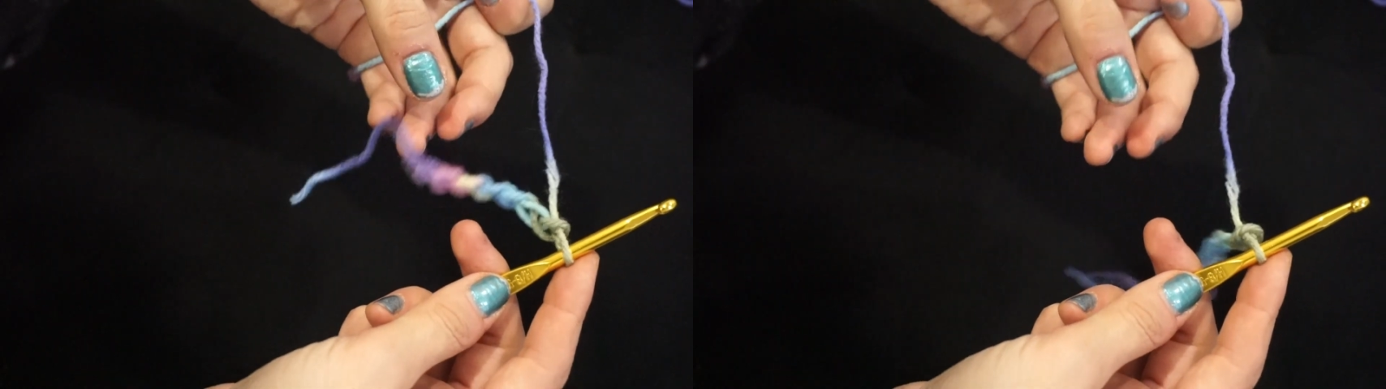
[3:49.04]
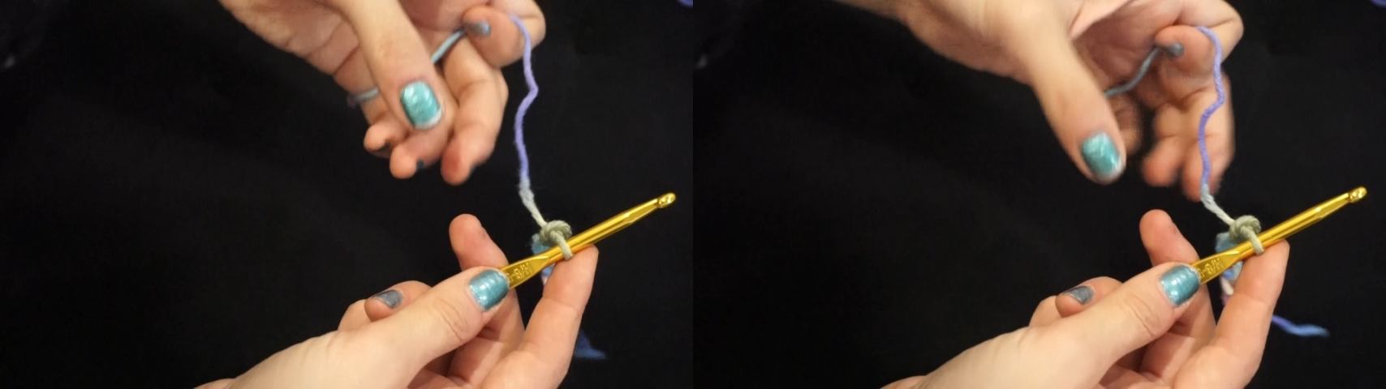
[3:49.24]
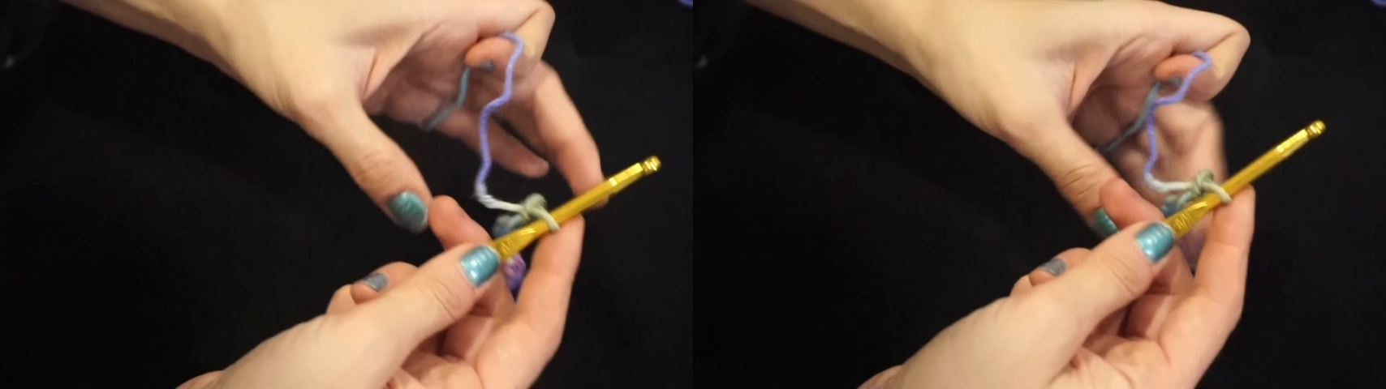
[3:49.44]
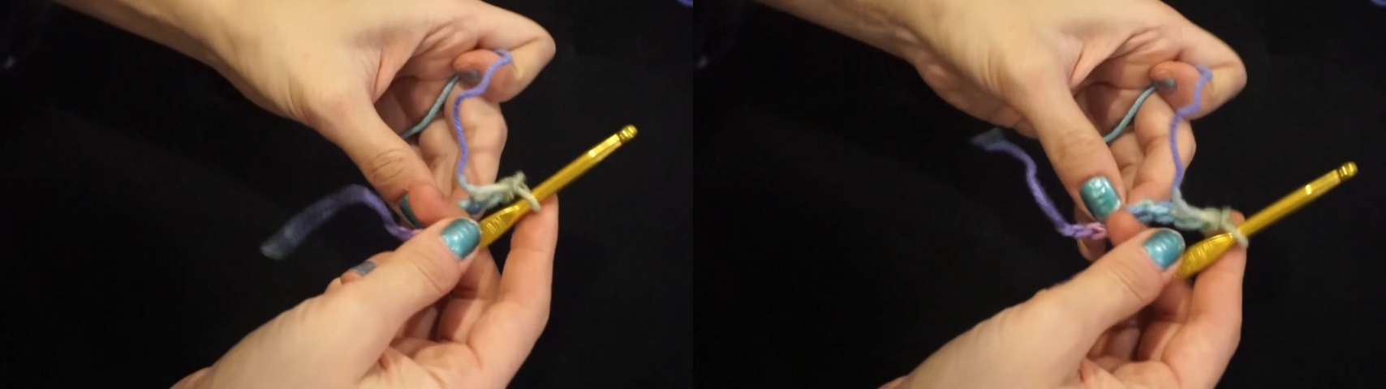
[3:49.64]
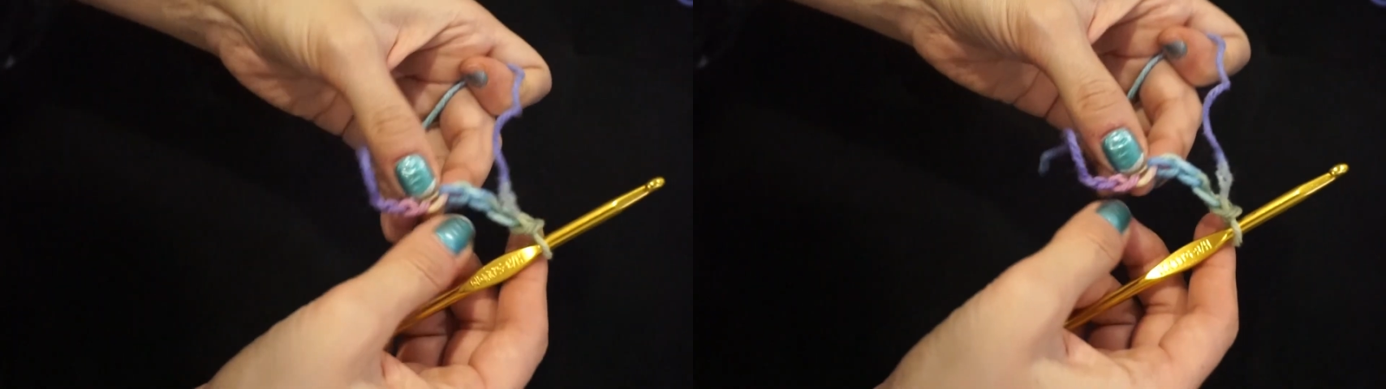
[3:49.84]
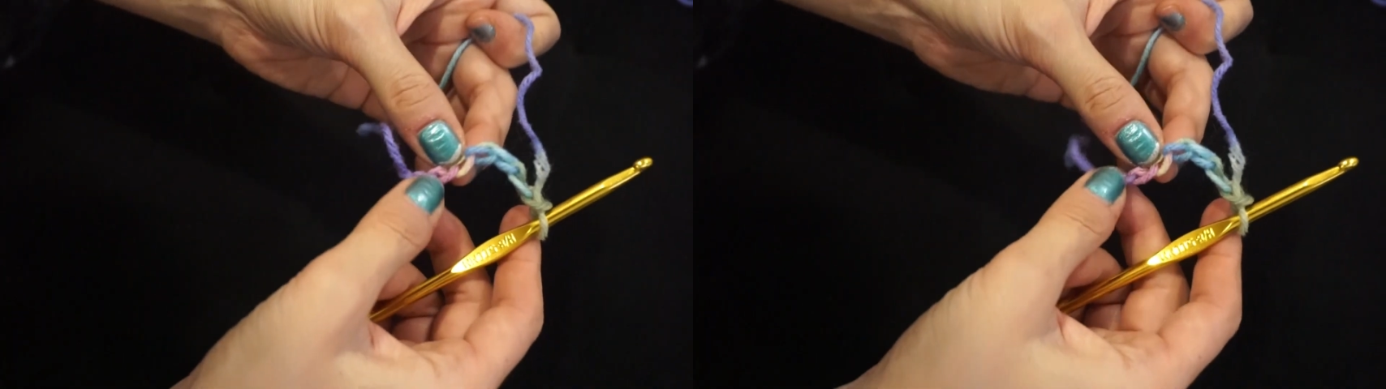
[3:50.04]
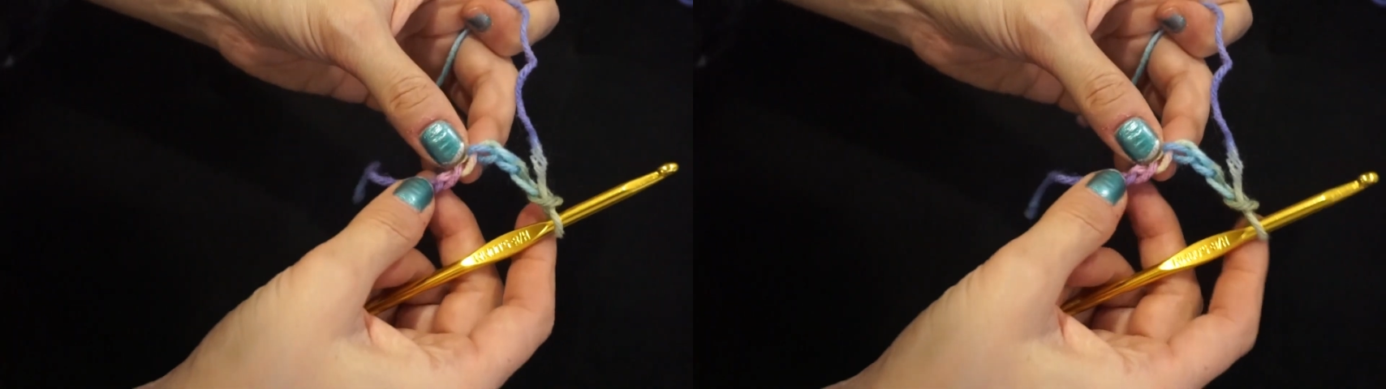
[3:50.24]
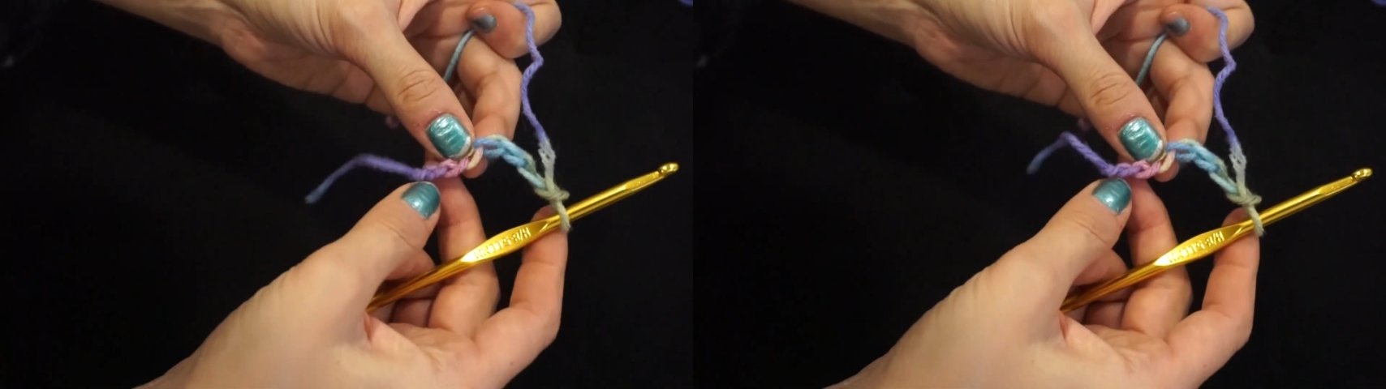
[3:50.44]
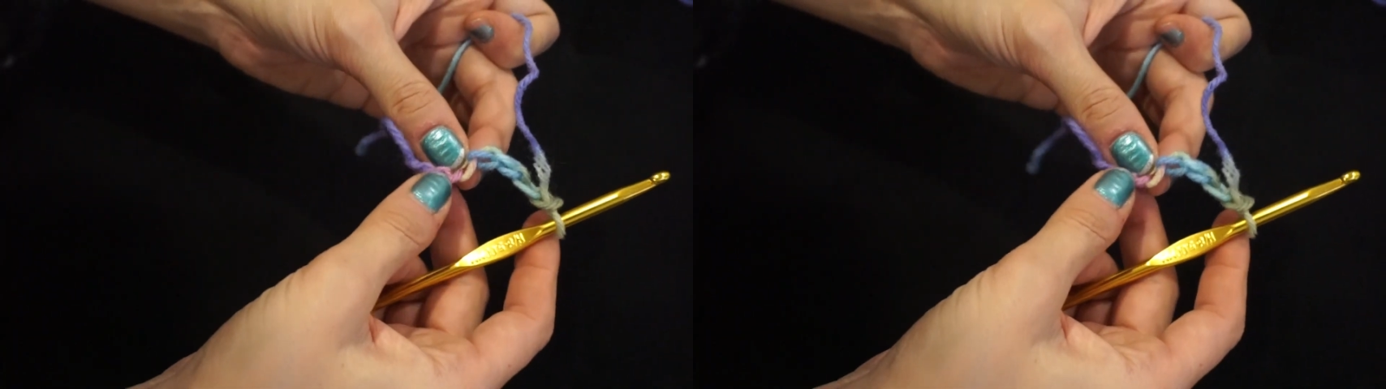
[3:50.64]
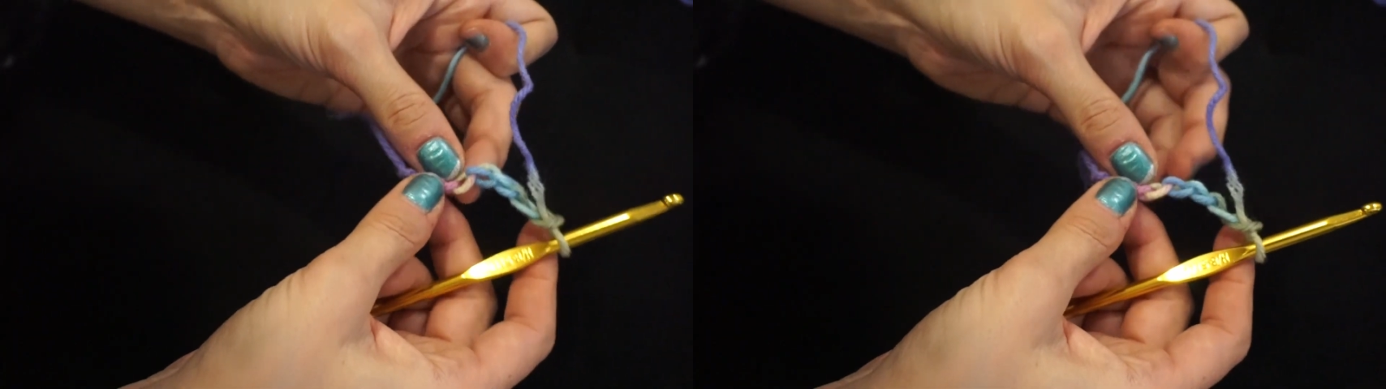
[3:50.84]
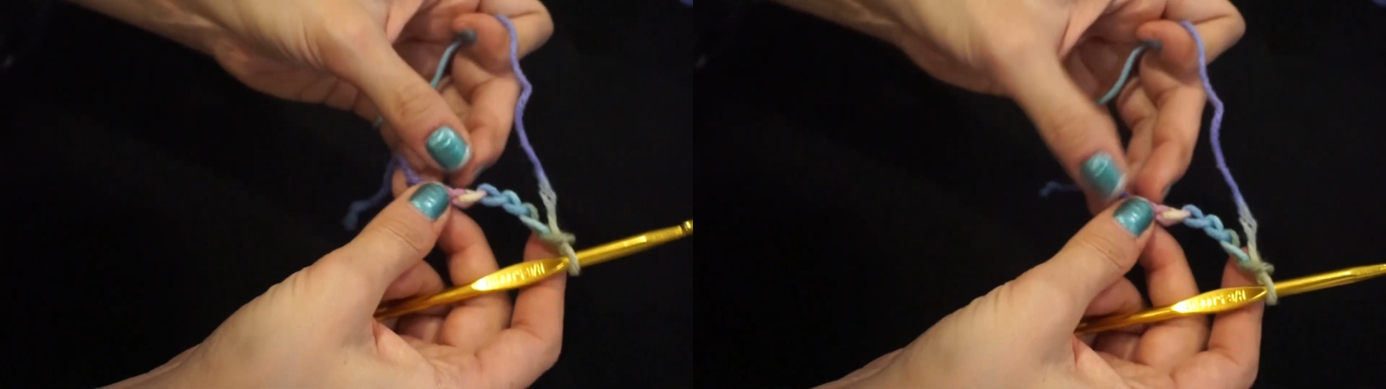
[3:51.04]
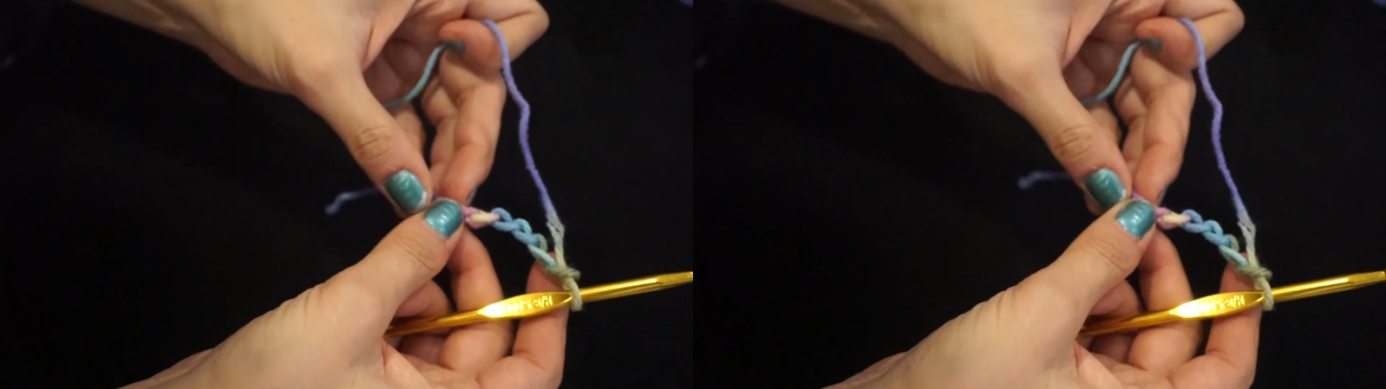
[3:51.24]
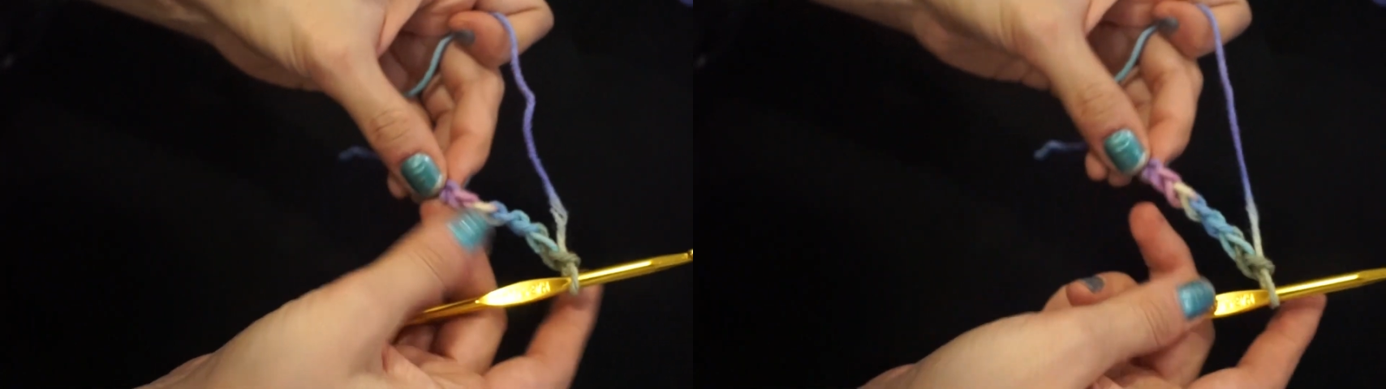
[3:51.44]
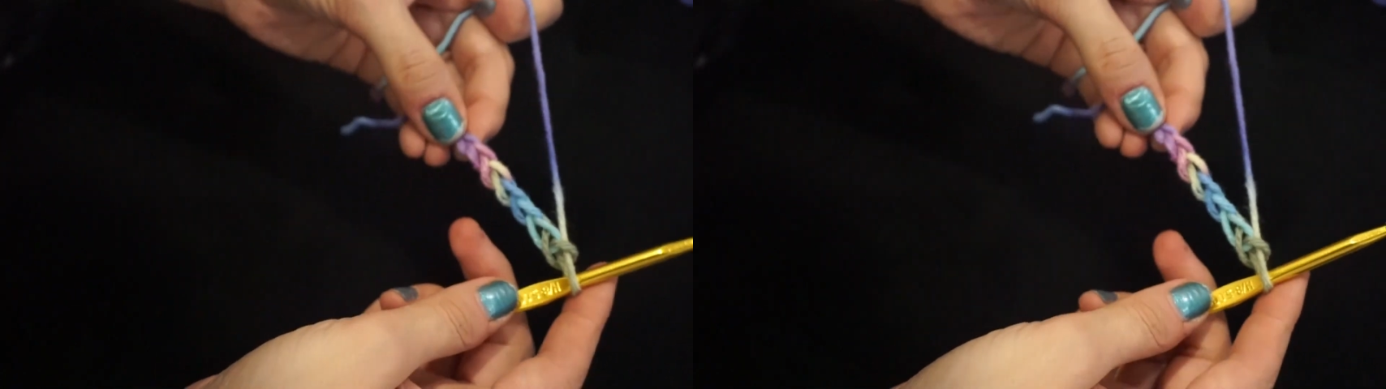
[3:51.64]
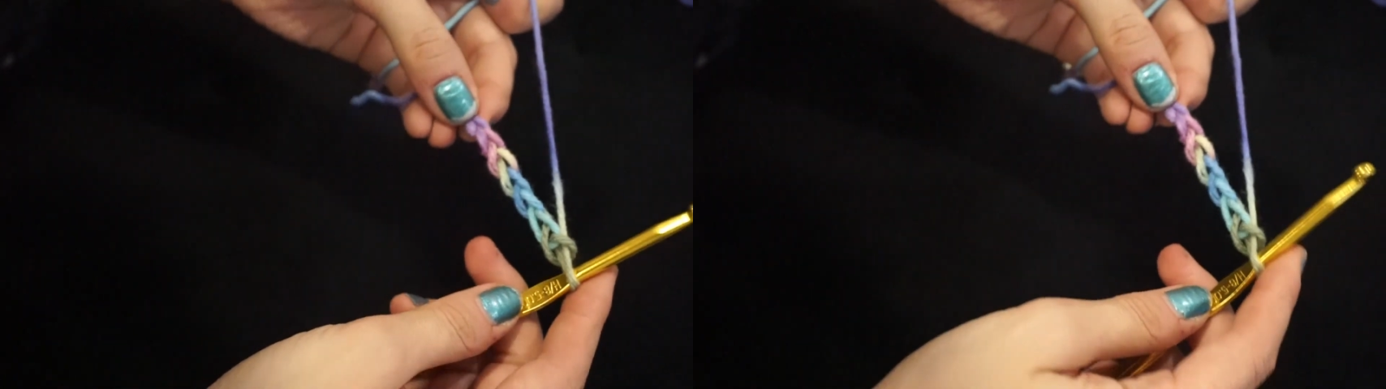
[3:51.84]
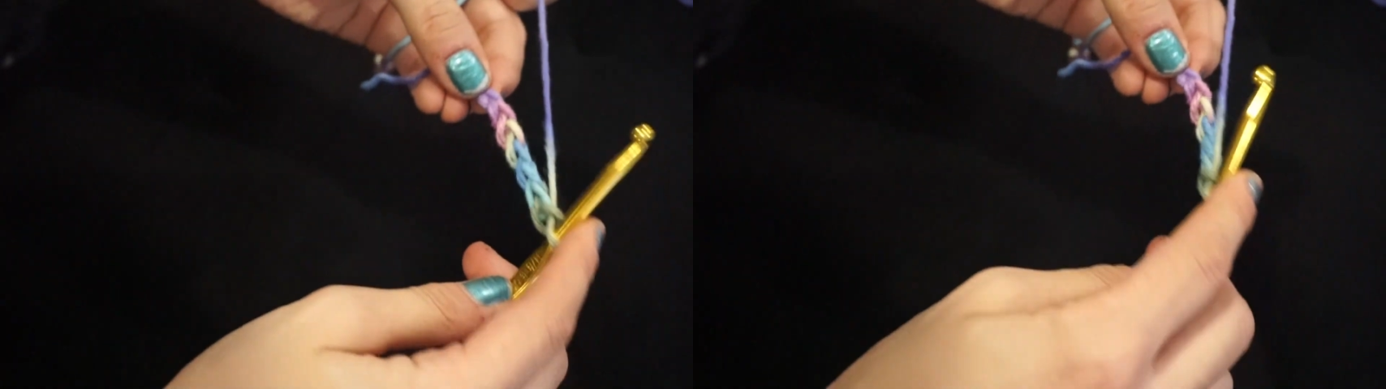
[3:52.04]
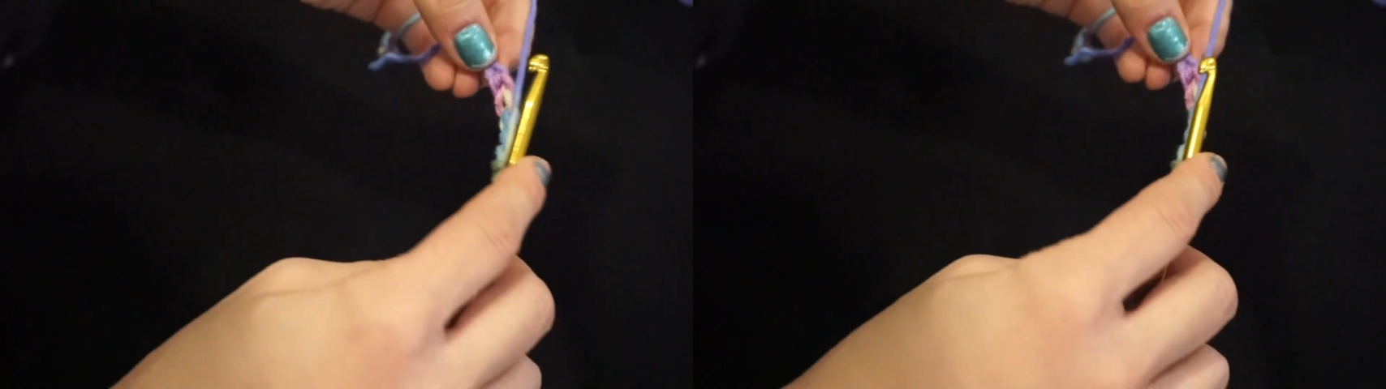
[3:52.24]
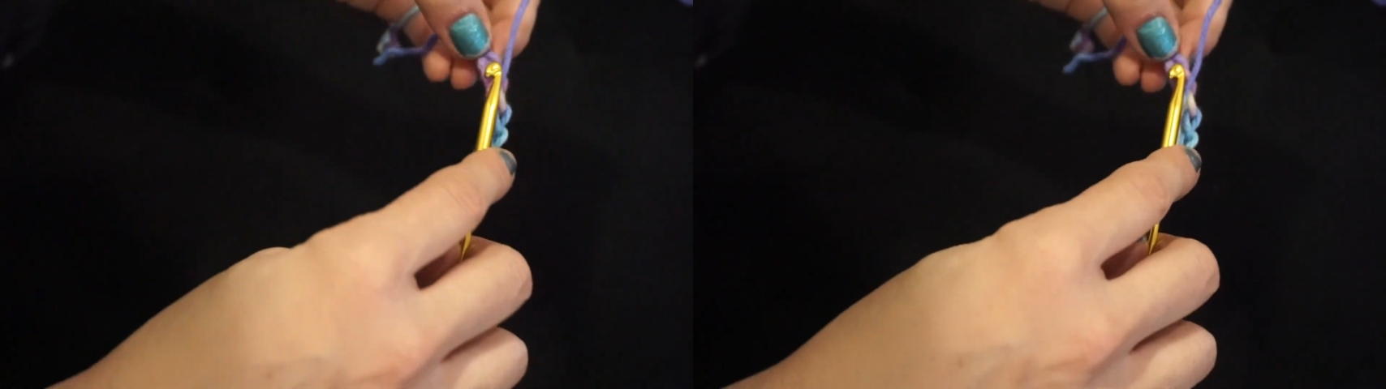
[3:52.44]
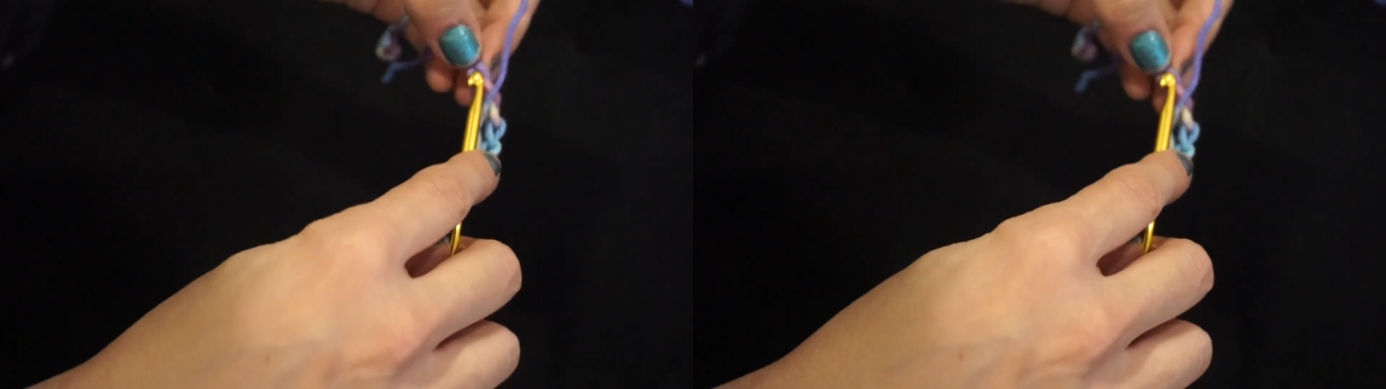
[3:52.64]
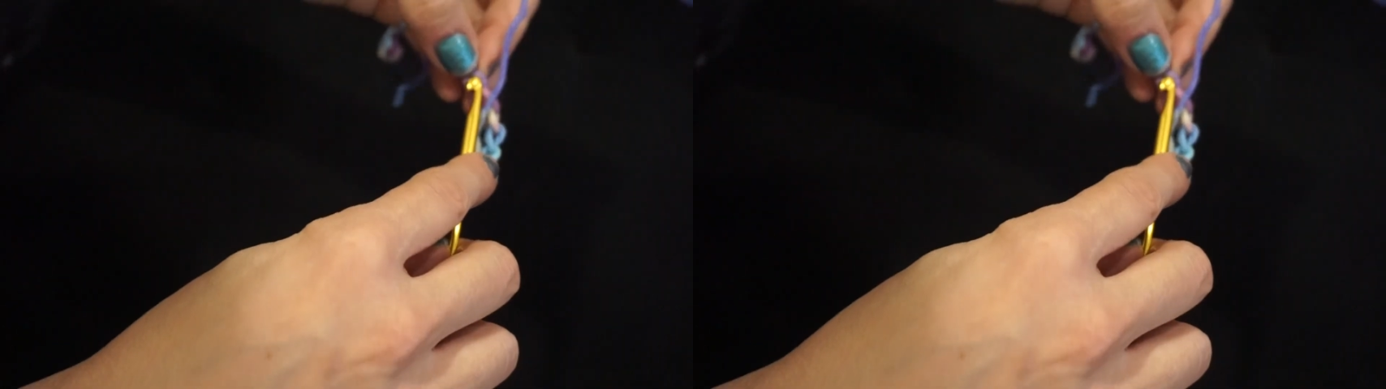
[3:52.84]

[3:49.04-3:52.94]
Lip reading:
[unreadable: no face in view]